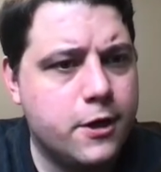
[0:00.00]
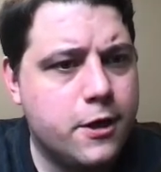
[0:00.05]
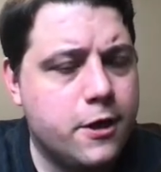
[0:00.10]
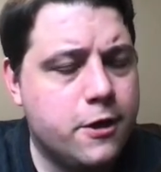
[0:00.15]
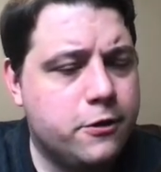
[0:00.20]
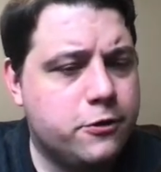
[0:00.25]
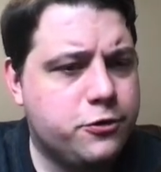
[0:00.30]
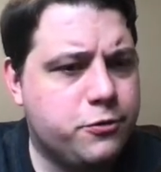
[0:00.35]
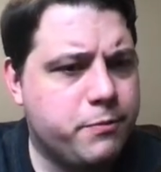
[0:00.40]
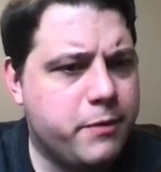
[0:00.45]

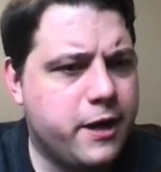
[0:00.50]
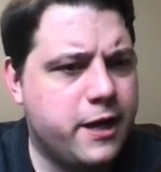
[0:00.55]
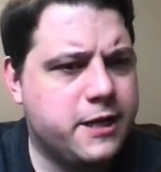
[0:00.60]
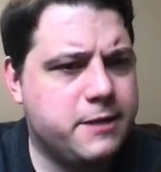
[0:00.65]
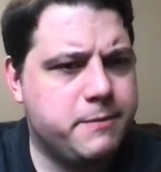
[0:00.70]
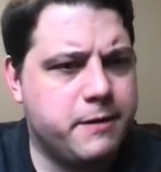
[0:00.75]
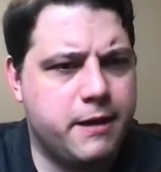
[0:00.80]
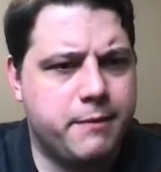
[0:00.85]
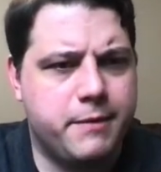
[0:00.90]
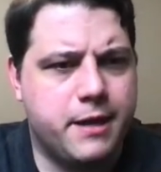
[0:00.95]
Which
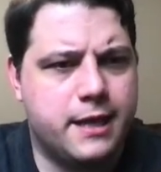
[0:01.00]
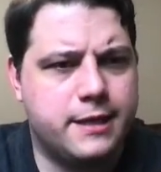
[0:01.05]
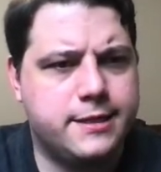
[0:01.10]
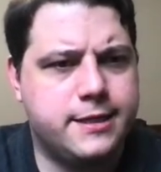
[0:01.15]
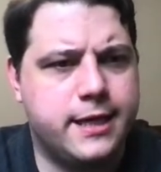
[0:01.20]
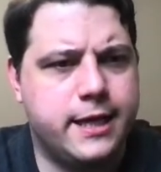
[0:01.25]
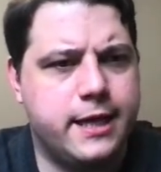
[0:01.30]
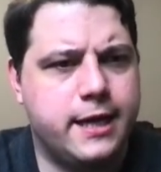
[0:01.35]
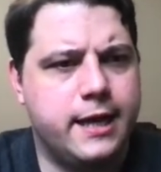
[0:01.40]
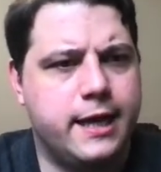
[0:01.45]
reminds me, I'm not
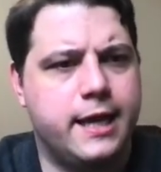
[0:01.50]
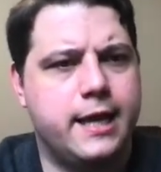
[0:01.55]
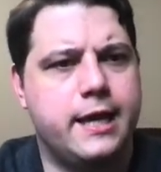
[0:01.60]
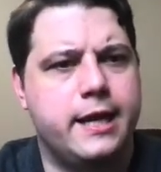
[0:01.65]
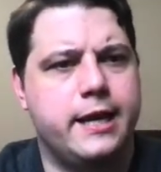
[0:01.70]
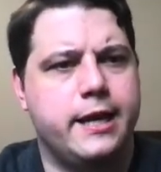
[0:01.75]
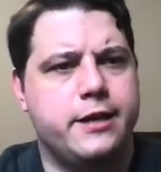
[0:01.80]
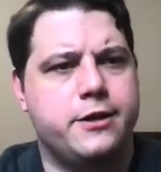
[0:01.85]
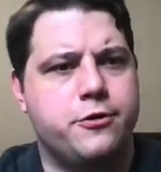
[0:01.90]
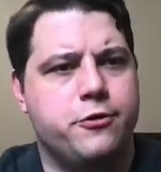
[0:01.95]
seeing a
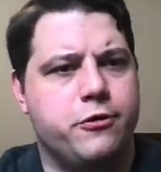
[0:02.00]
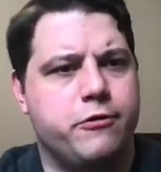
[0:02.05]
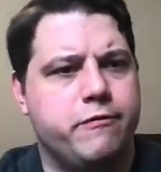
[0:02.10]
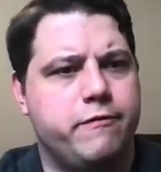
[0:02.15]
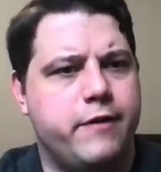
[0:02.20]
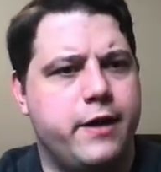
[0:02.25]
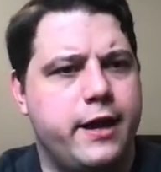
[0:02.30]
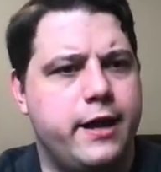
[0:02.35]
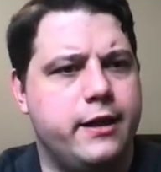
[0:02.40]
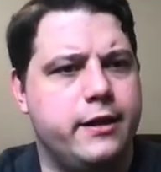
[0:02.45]
get ignore
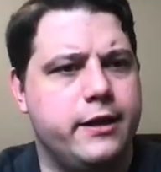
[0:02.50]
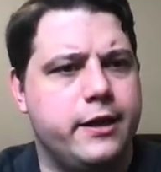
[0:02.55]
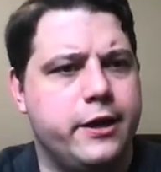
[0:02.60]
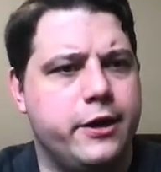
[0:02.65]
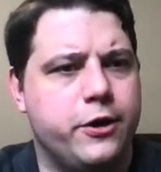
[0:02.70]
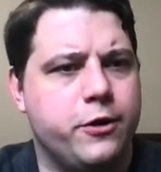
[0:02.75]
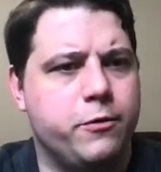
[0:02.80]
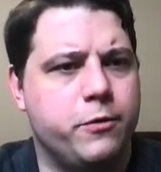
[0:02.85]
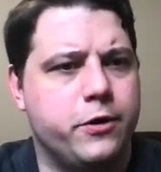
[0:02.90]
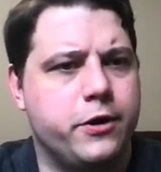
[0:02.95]
file
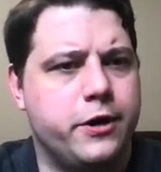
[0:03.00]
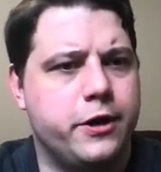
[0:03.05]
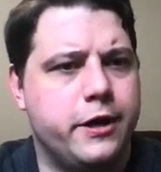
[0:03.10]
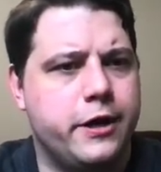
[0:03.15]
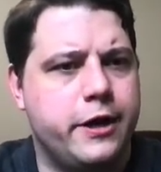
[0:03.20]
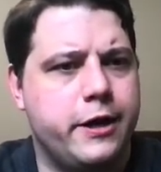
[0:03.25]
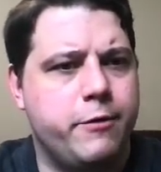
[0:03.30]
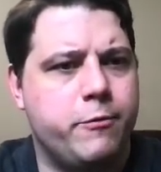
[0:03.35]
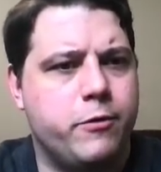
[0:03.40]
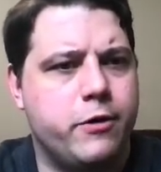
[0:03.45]
here. We're going to
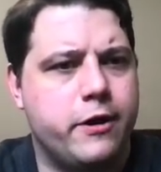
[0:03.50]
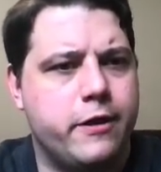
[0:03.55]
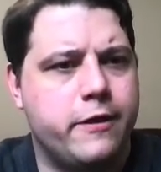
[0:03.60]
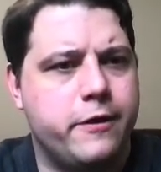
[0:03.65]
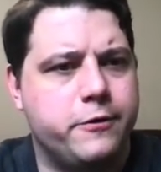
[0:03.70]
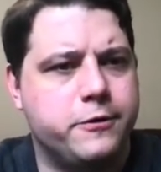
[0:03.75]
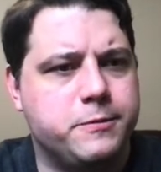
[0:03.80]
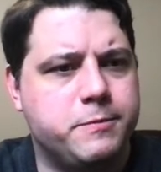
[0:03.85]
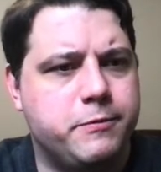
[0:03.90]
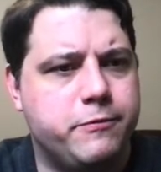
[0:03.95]
need one of
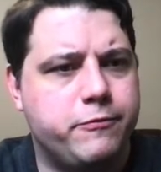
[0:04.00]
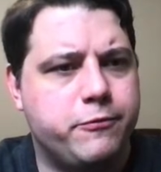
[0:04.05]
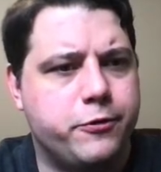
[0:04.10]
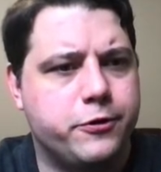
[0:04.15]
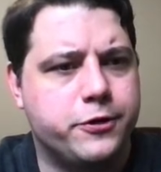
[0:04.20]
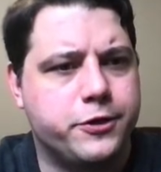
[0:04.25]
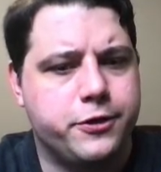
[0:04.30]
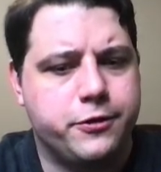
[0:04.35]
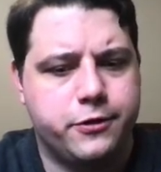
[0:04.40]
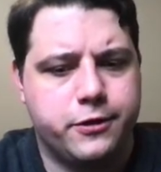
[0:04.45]
those
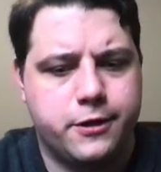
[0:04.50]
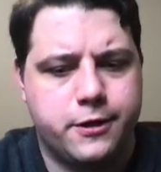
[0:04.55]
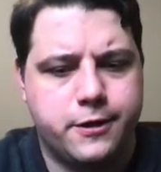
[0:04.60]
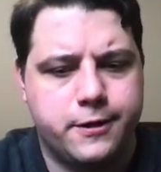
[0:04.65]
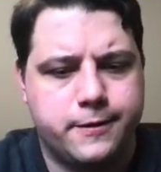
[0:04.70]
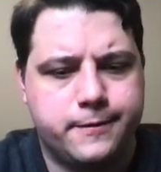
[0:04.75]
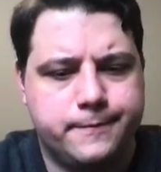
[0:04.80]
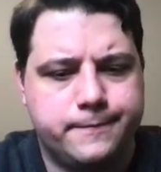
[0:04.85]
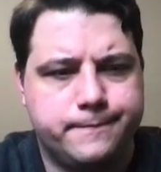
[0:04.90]
before too long.